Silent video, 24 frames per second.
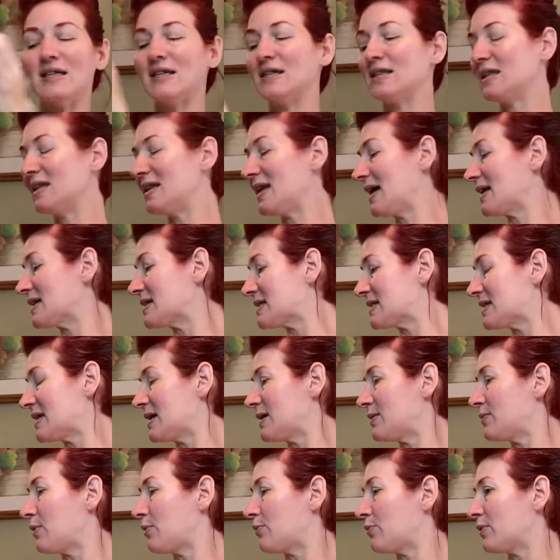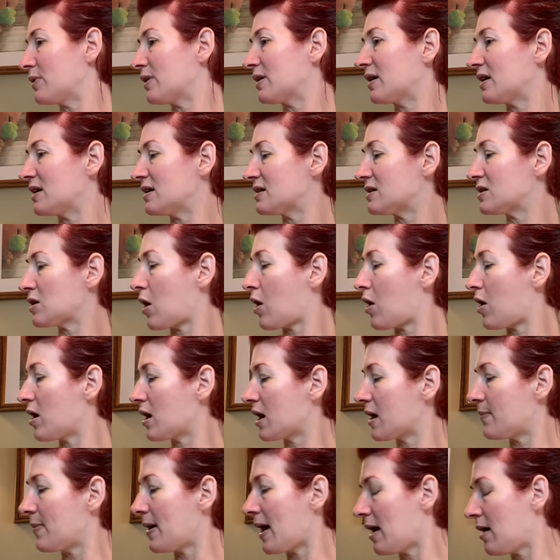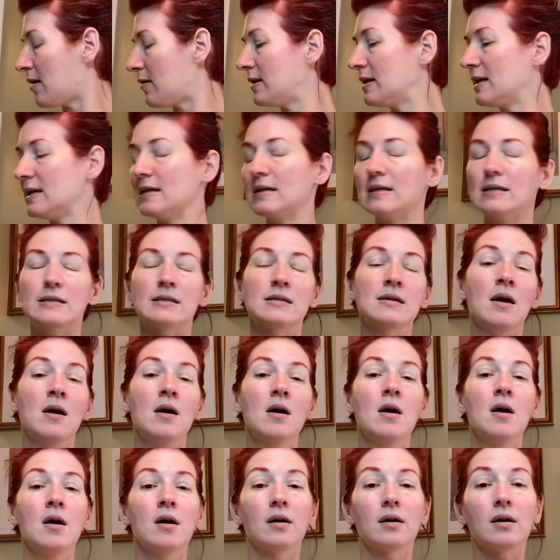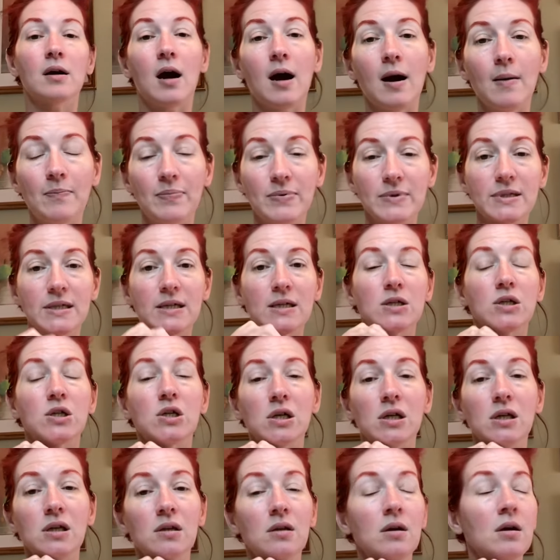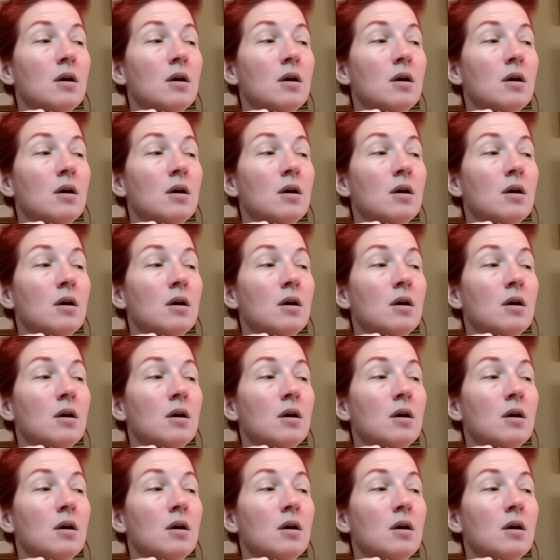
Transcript: The next thing we were gonna talk about is composition